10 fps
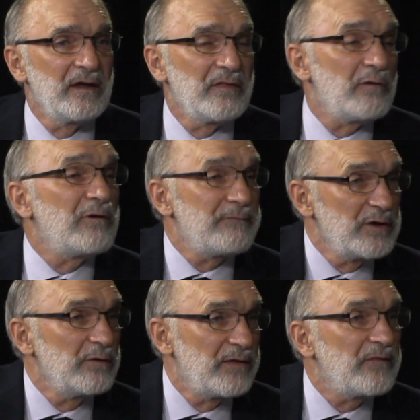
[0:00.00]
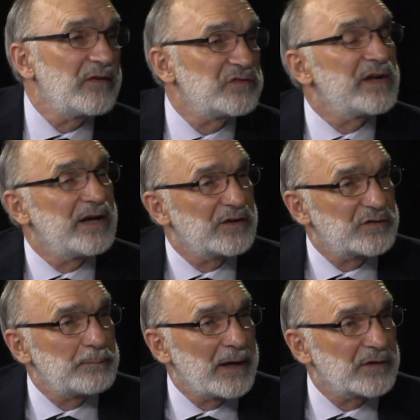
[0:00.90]
revenue that the state
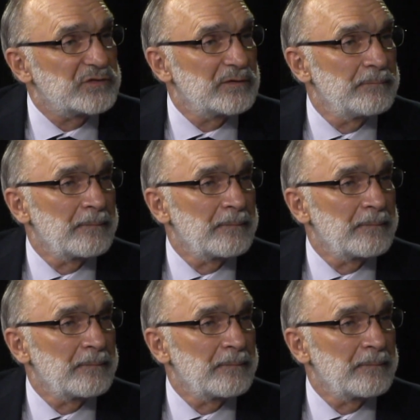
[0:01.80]
expects.